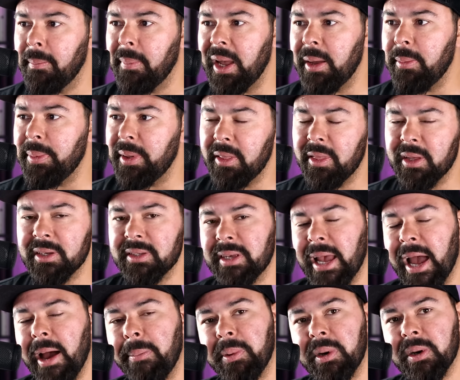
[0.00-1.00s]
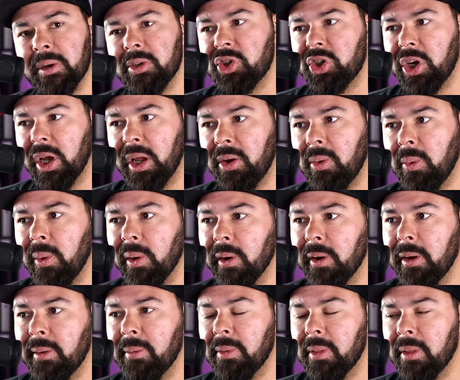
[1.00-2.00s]
Maybe this happened in
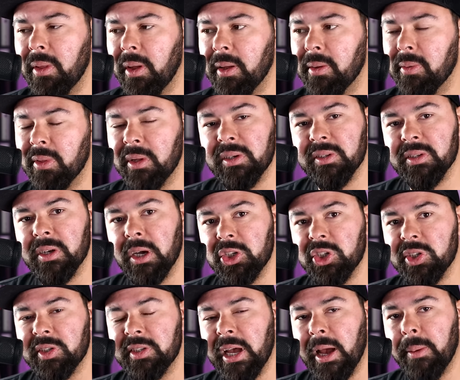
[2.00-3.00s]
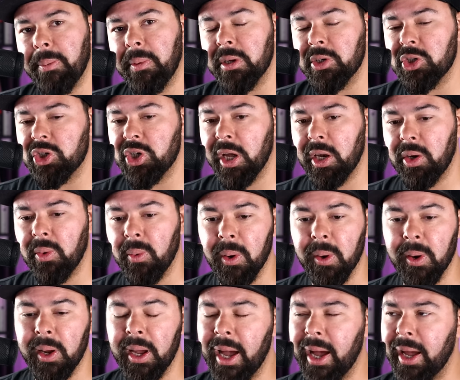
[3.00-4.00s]
January, like the discussions happened in
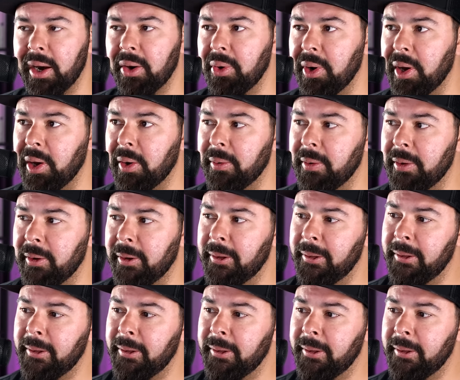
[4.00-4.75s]
January. I don't know.